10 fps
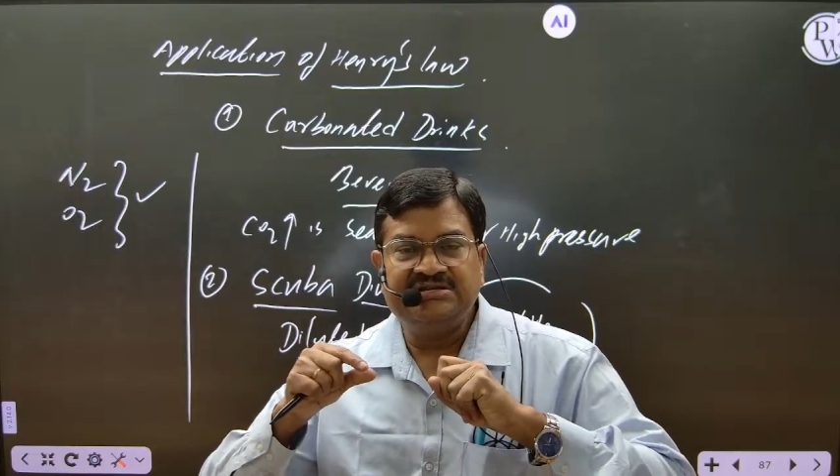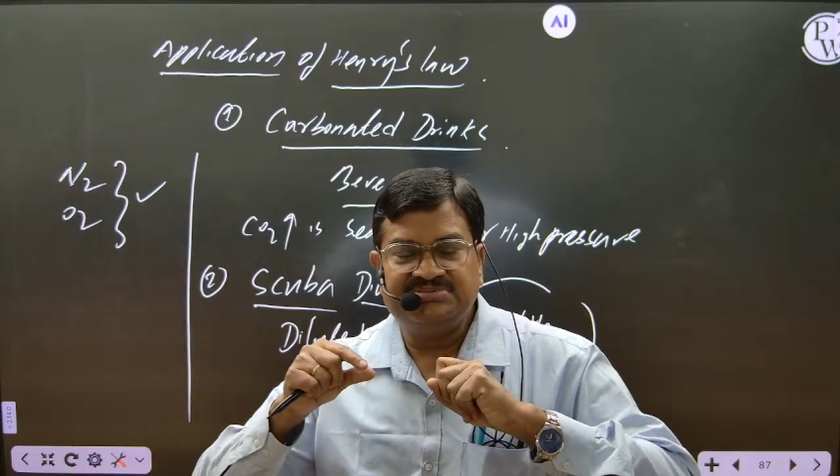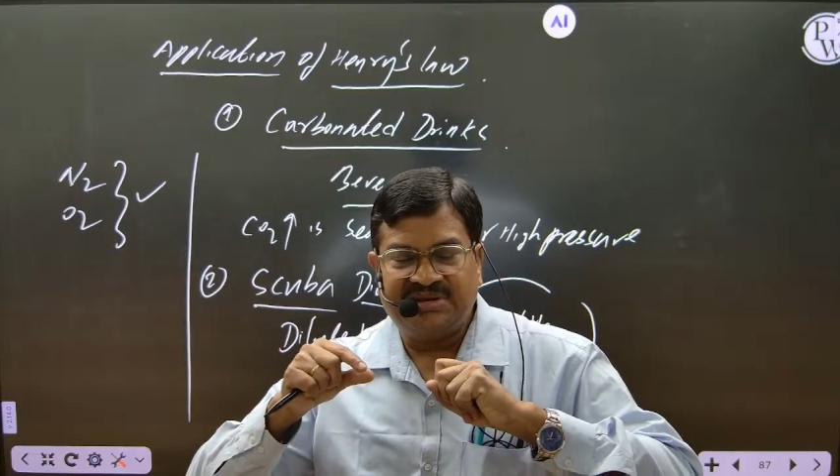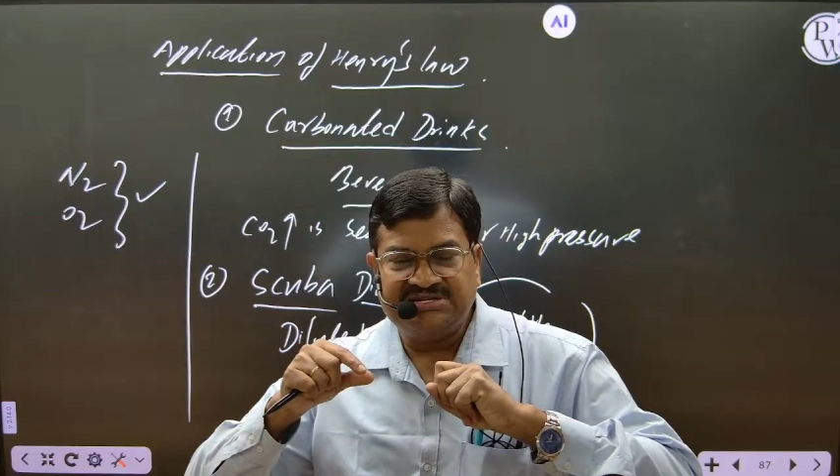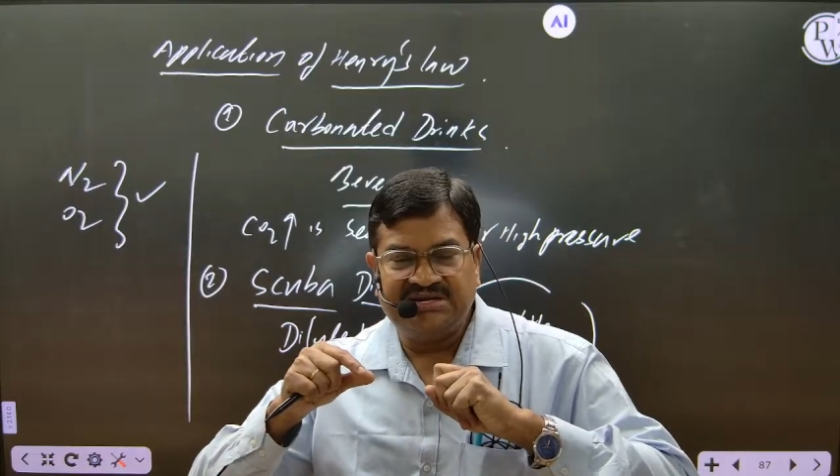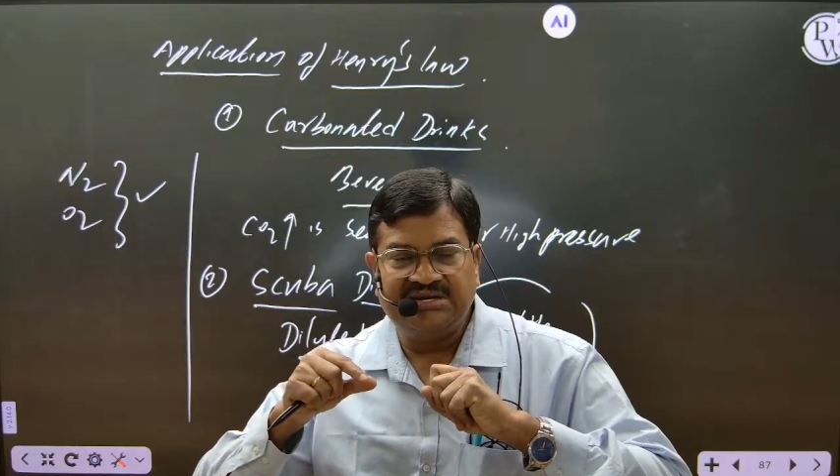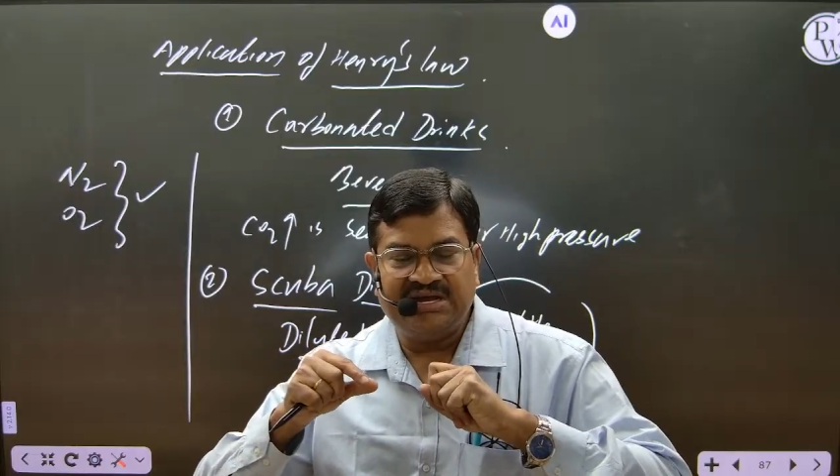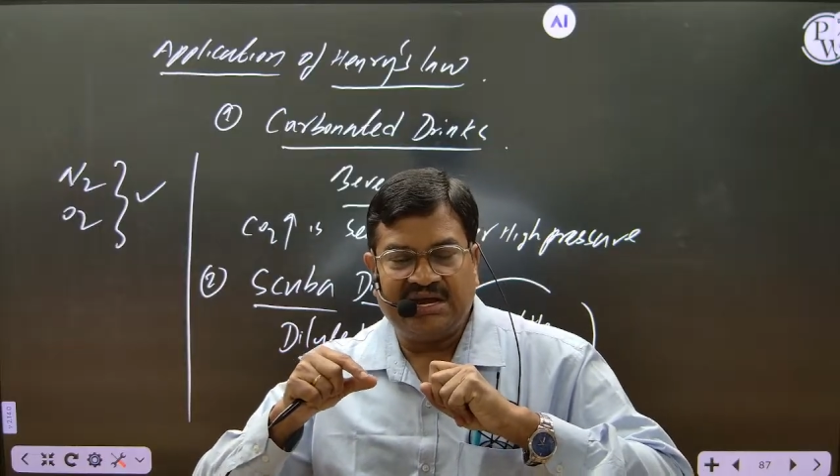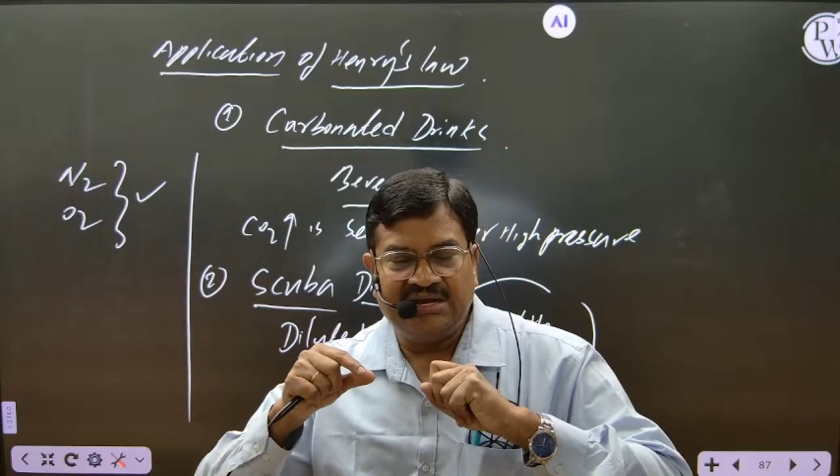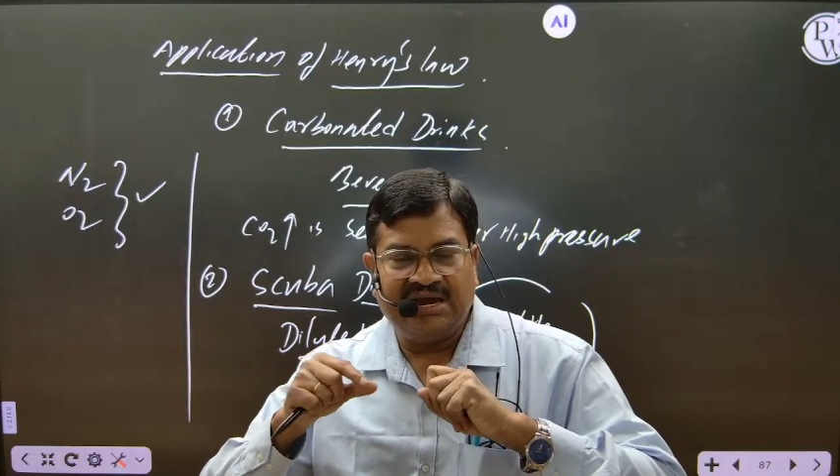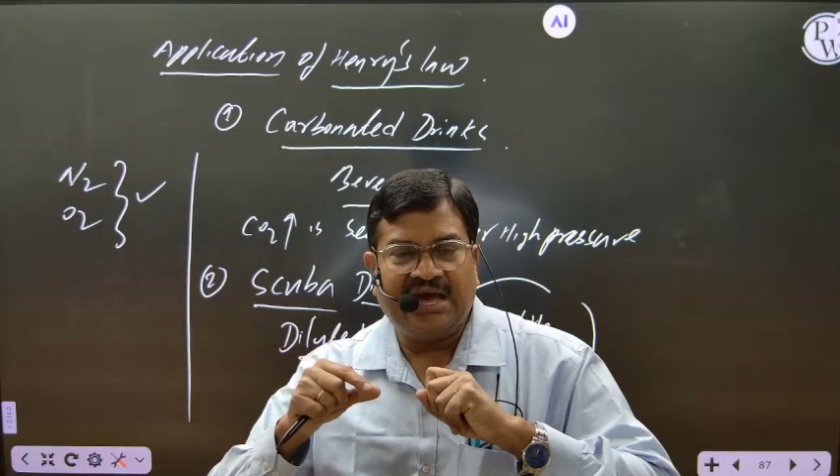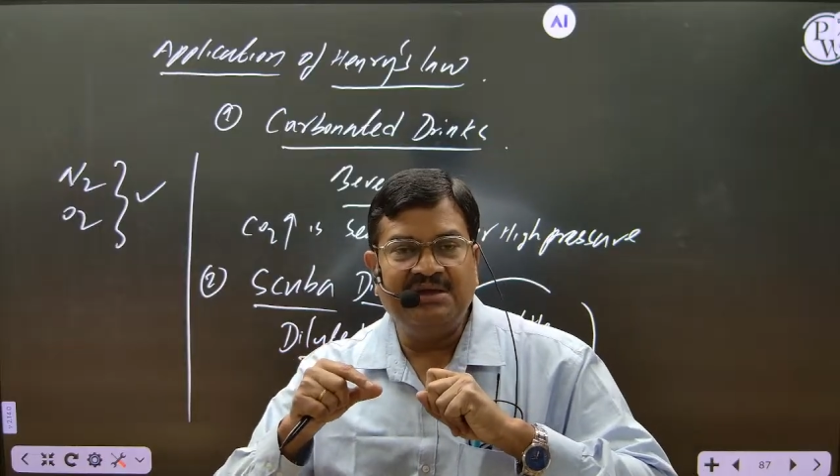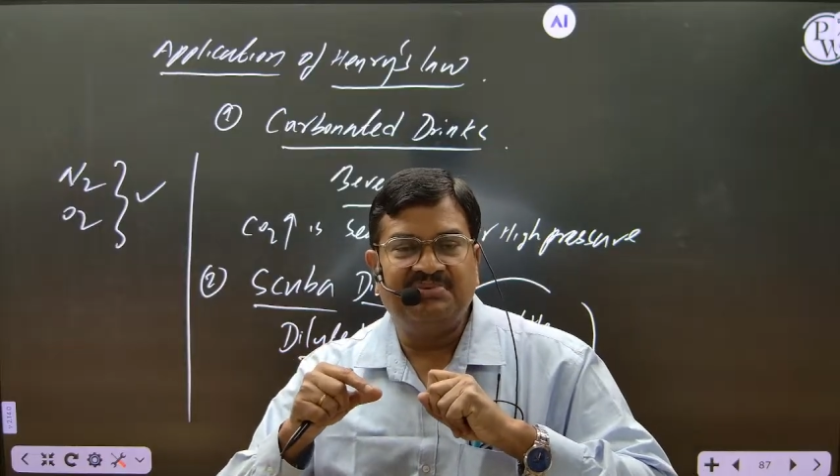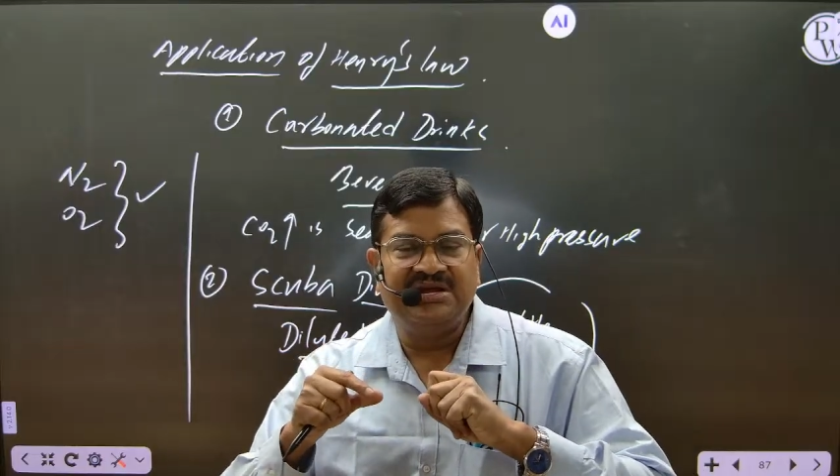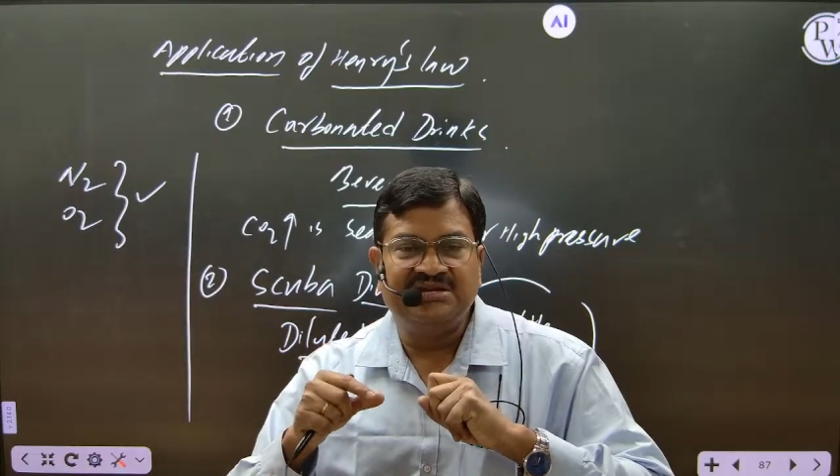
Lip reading: present under high pressure,